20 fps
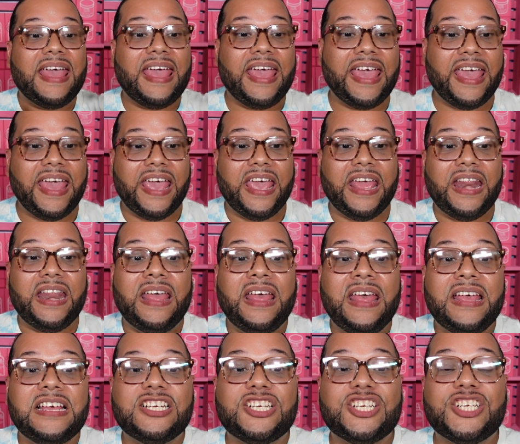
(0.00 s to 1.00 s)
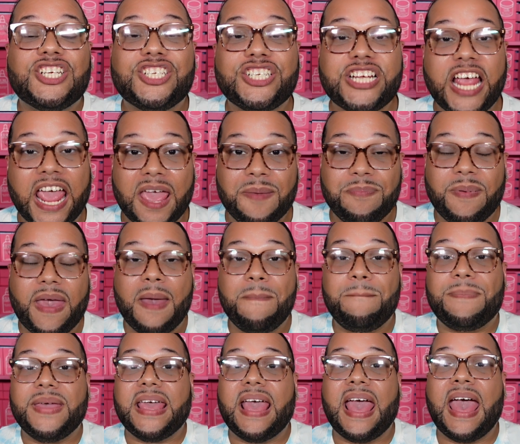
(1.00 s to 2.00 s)
in shape and
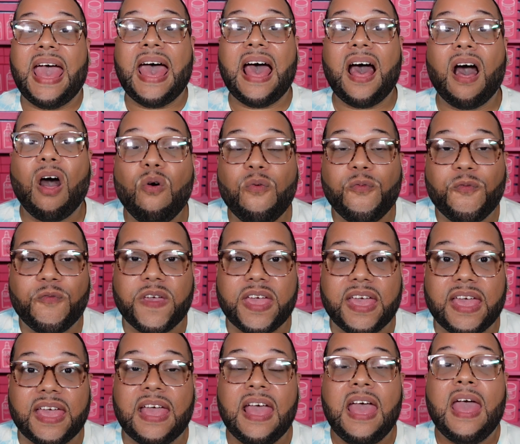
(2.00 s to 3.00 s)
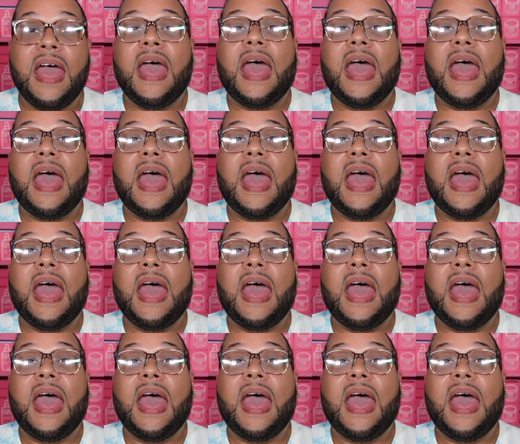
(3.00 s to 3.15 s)
be healthy